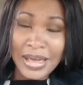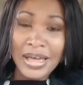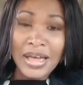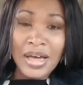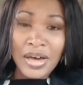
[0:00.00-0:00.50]

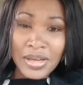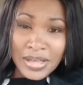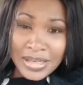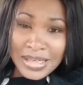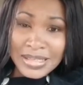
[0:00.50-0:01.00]
Are you
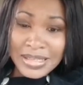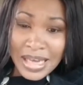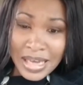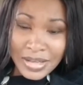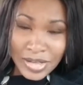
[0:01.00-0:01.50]
in
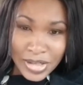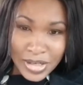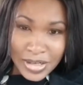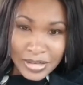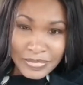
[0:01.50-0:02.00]

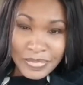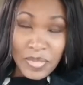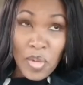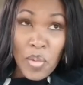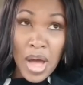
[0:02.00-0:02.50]
danger?
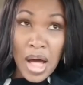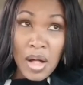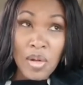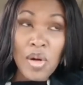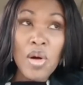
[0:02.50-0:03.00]
Well,
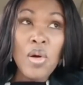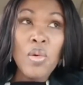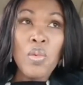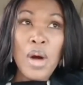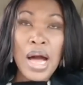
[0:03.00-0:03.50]

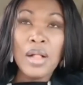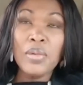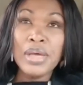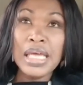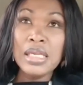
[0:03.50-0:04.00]
while
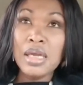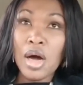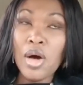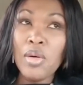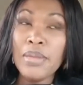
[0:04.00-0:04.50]
we
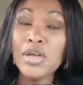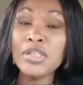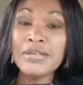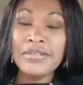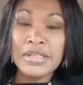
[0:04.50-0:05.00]
know, most
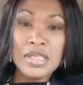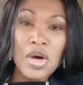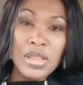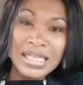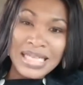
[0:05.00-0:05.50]
of us know
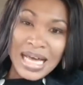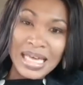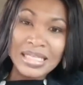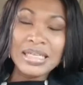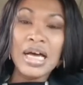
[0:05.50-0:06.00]
the
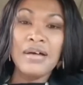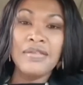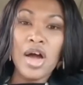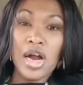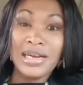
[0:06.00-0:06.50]
signs of
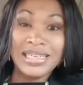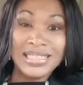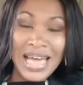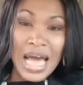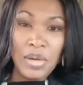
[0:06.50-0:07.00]
heart
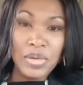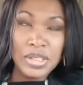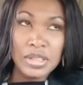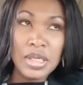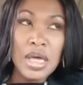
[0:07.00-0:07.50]
attack, which
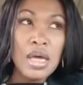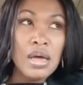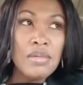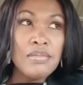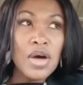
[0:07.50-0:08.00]
is
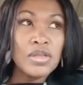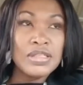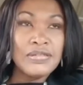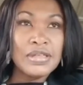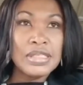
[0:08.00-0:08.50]
most
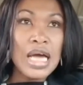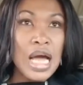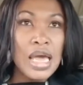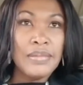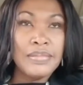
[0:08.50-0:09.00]
of the
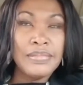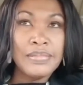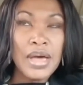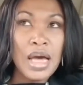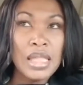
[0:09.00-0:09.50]
time
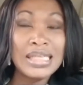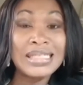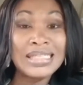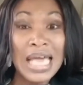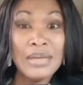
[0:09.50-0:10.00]
uh, the same